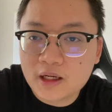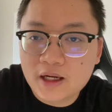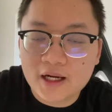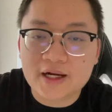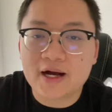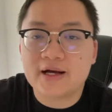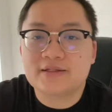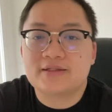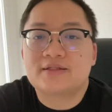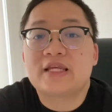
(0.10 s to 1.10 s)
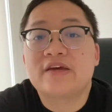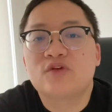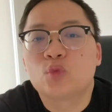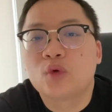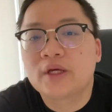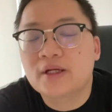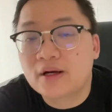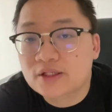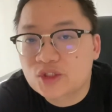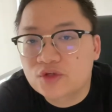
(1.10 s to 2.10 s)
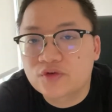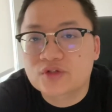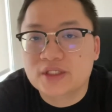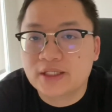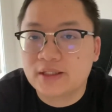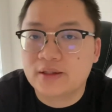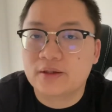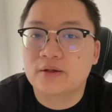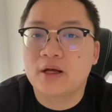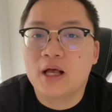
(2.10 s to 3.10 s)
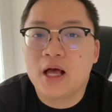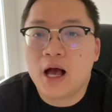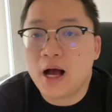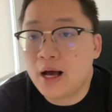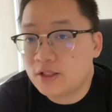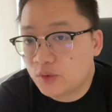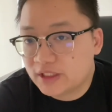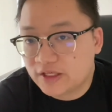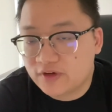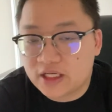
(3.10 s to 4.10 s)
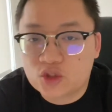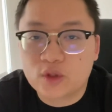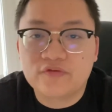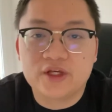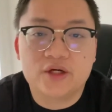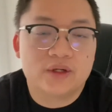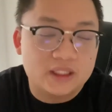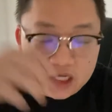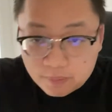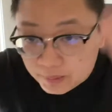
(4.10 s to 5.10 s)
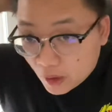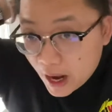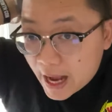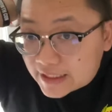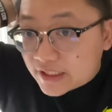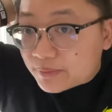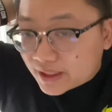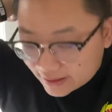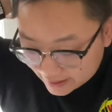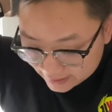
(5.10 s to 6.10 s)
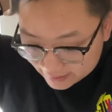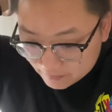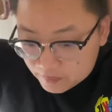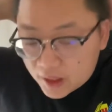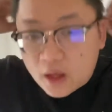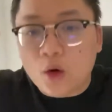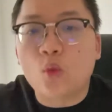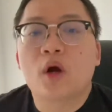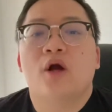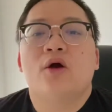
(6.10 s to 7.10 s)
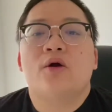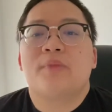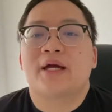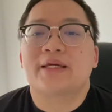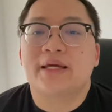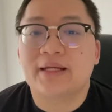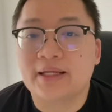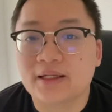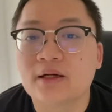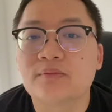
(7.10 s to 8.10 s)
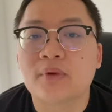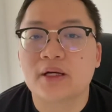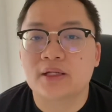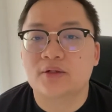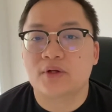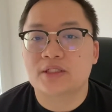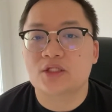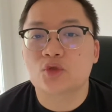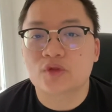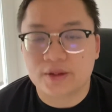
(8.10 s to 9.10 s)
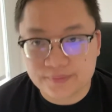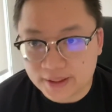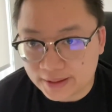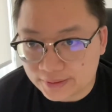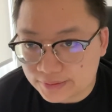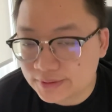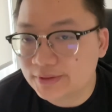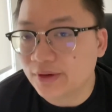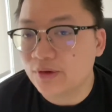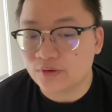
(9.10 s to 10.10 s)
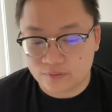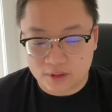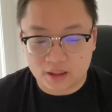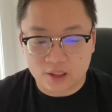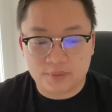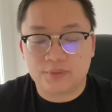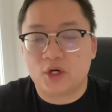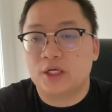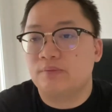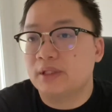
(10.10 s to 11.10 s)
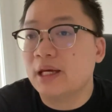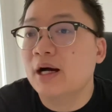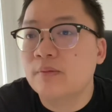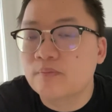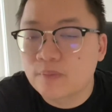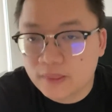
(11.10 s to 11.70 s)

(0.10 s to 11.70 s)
Hi guys, it's David Wynn, August University here. I just want to give you guys a quick video. A lot of people are asking me like, where am I getting my crazy new thumbnails? So a lot of people are hitting me up,